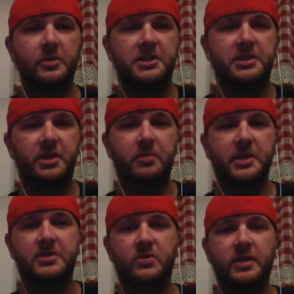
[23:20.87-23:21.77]
to share my
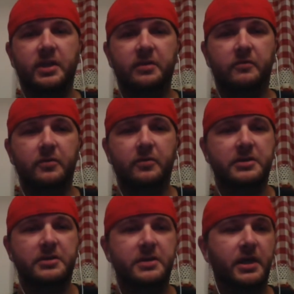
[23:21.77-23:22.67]
screen here for a
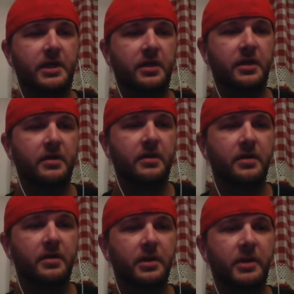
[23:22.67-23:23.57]
second.
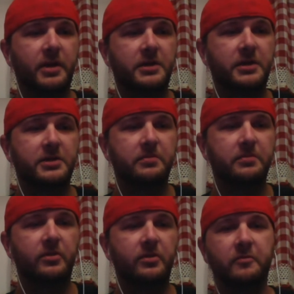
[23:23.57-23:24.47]
Let me actually pull up
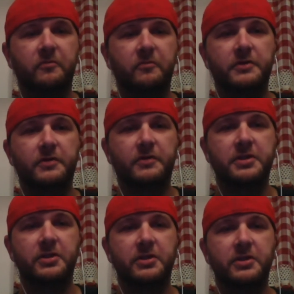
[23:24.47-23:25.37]
the photos first so you
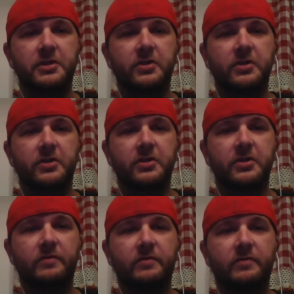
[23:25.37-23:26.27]
don't have to
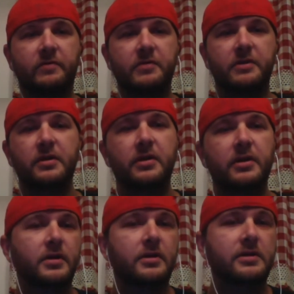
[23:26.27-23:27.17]
see all
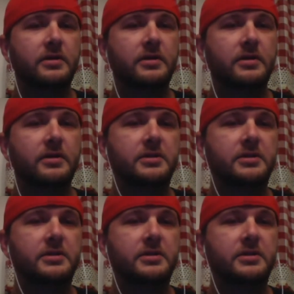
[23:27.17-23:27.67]
my stuff,